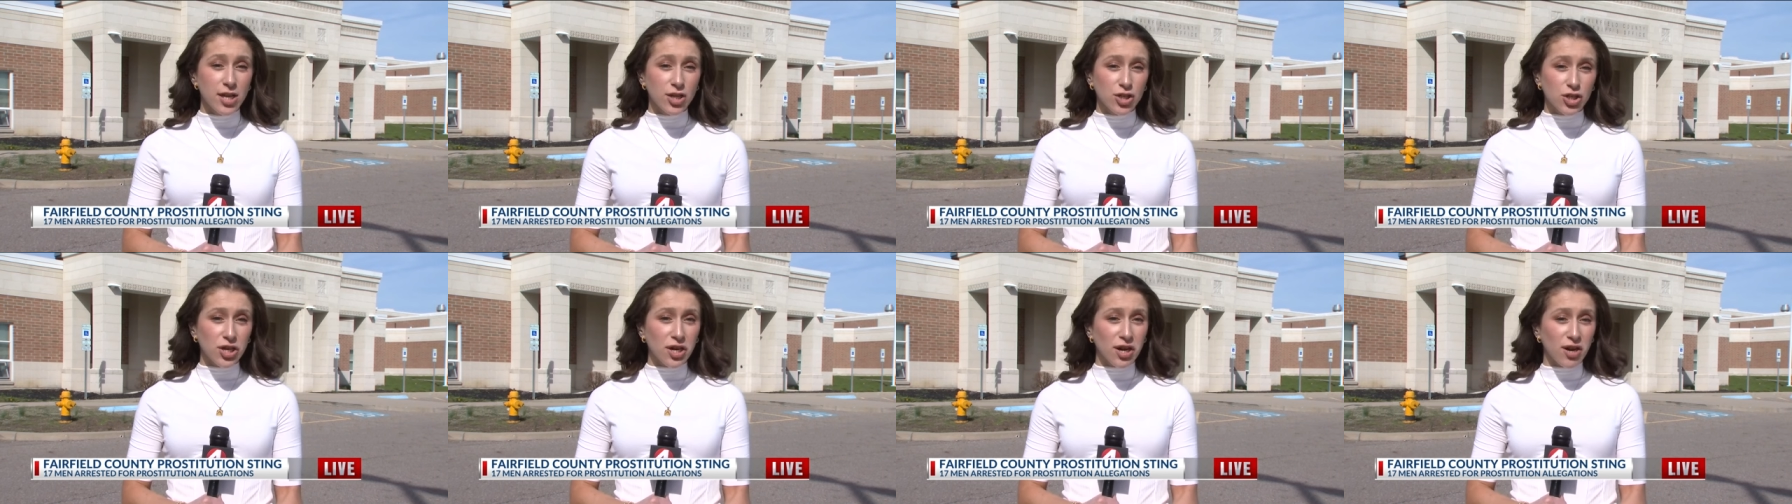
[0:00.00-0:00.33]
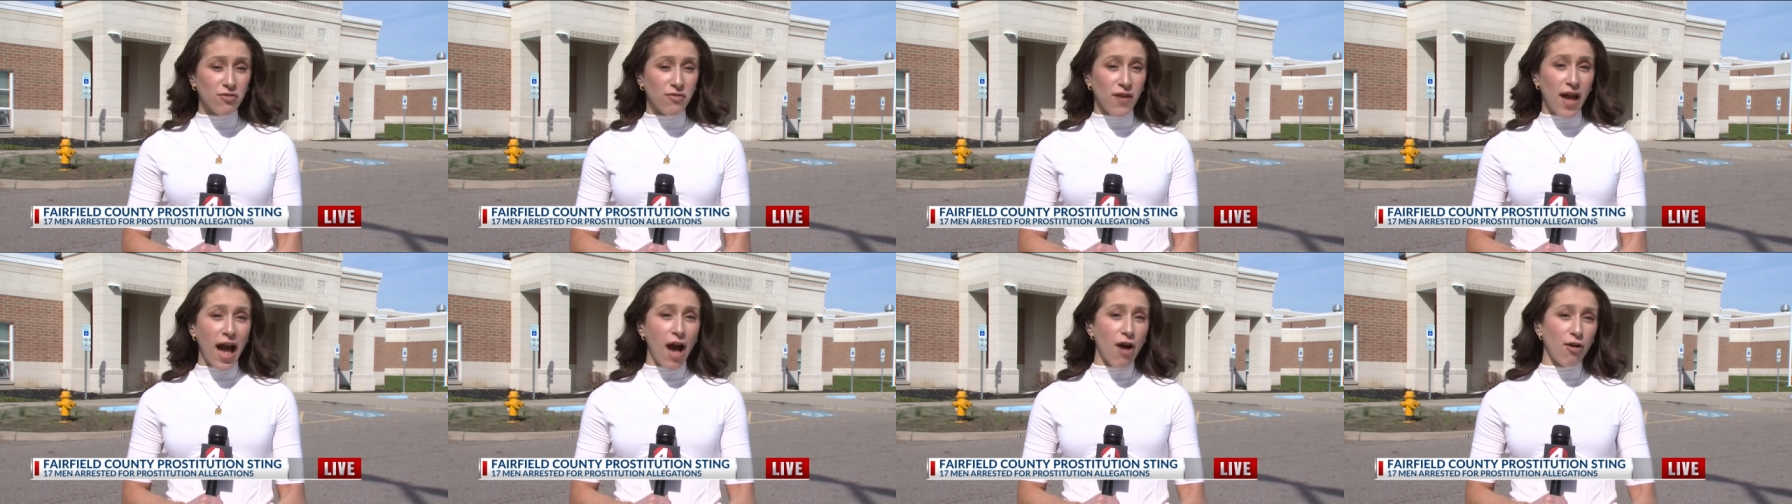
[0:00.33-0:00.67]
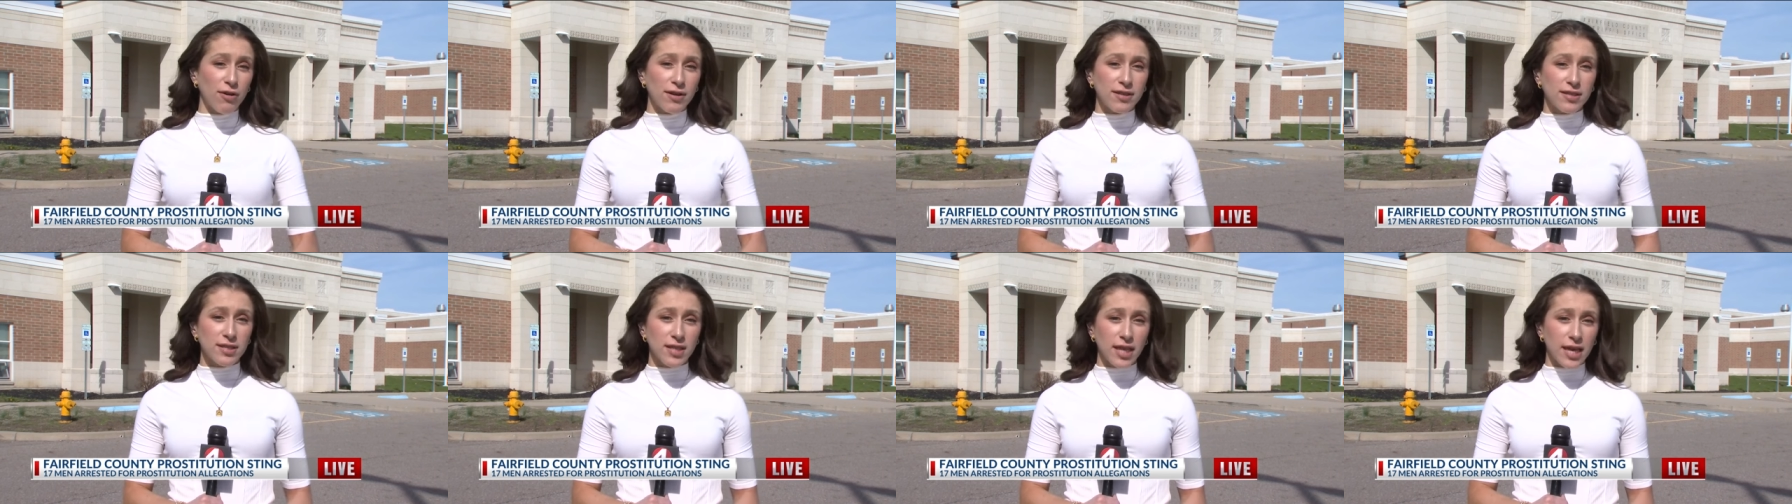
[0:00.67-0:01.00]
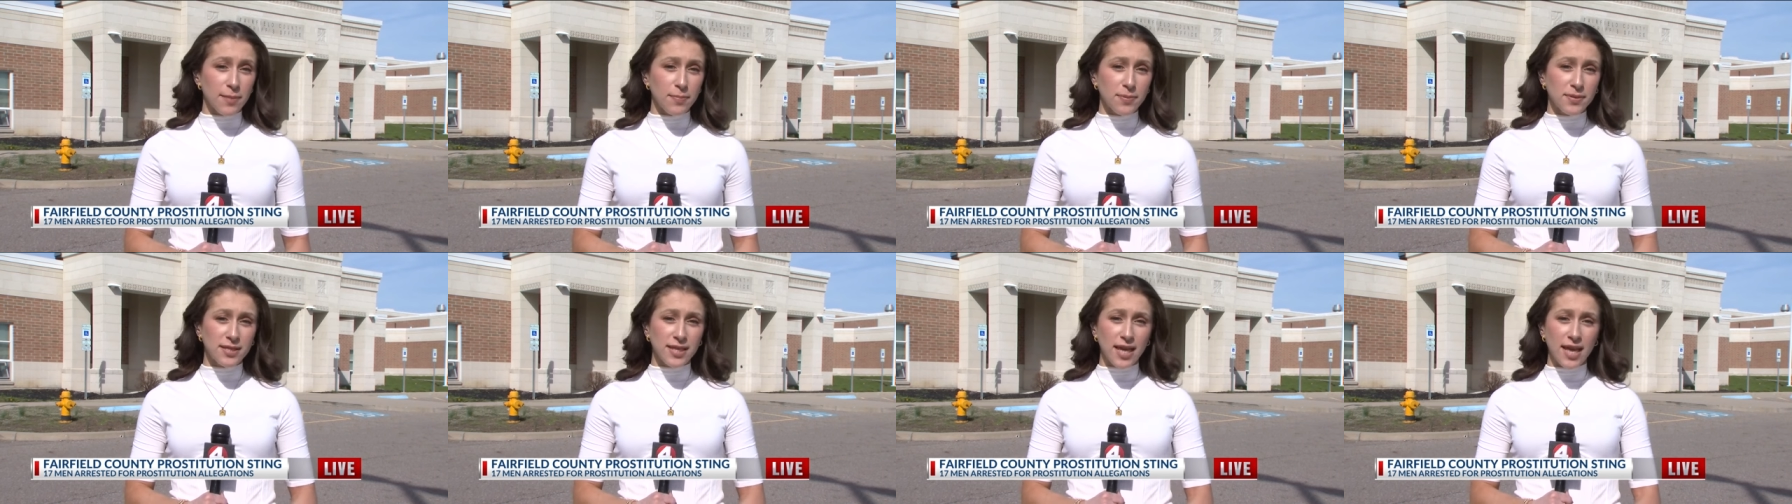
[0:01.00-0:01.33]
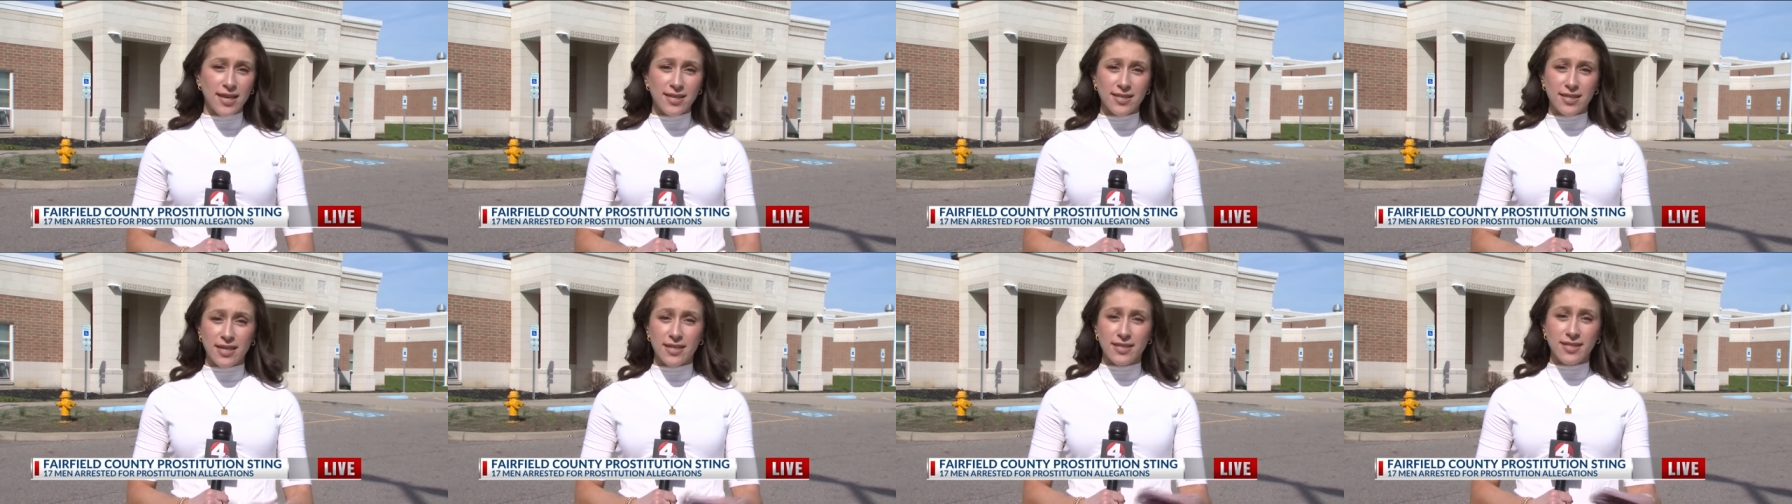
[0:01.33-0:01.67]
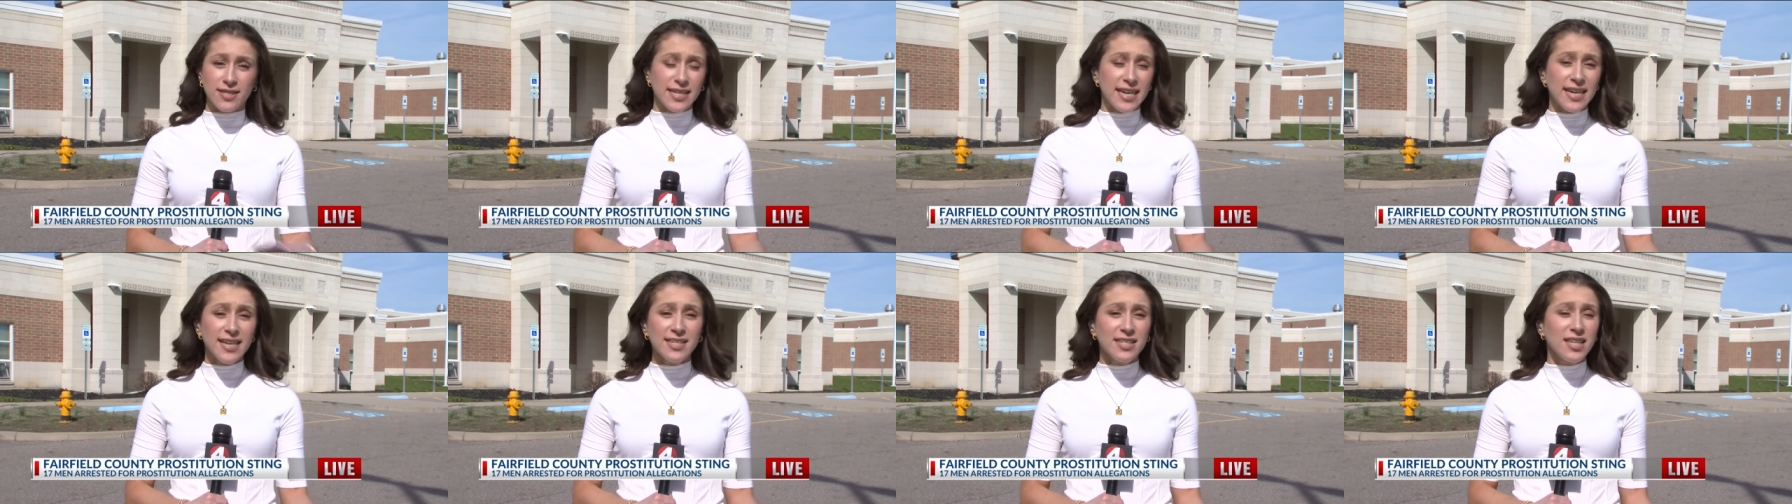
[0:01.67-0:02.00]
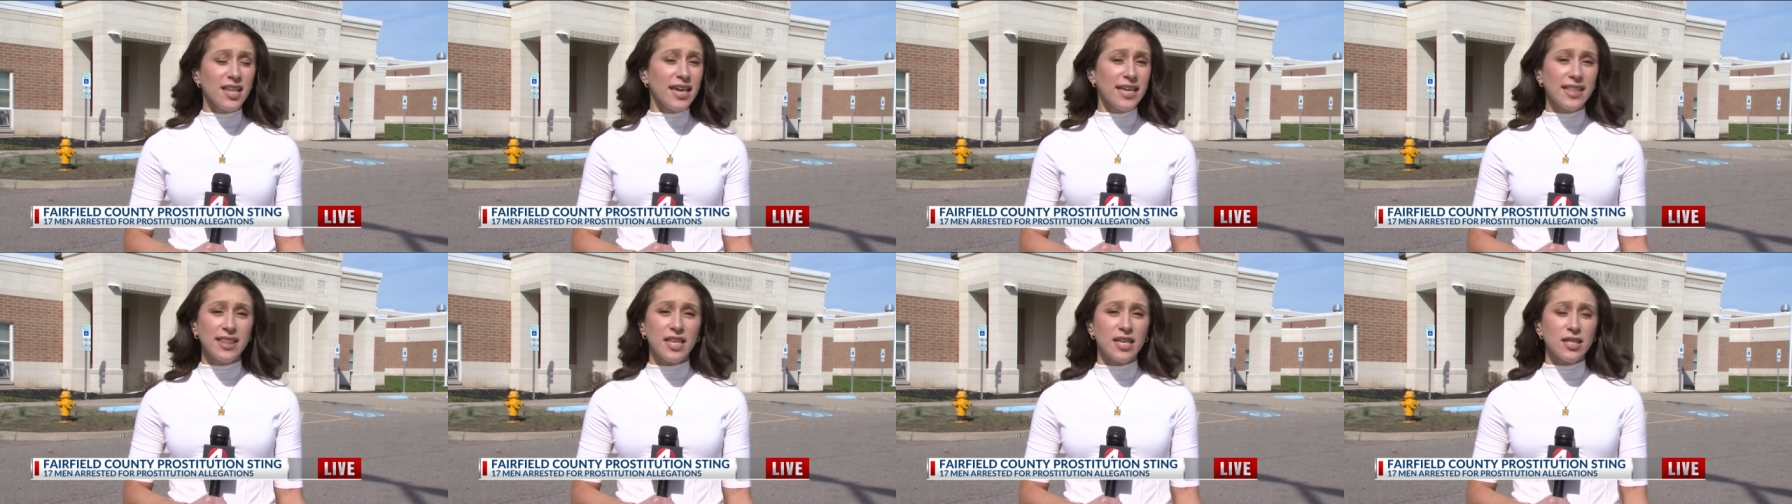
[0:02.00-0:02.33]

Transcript: Sheriff Alex Lape says stings like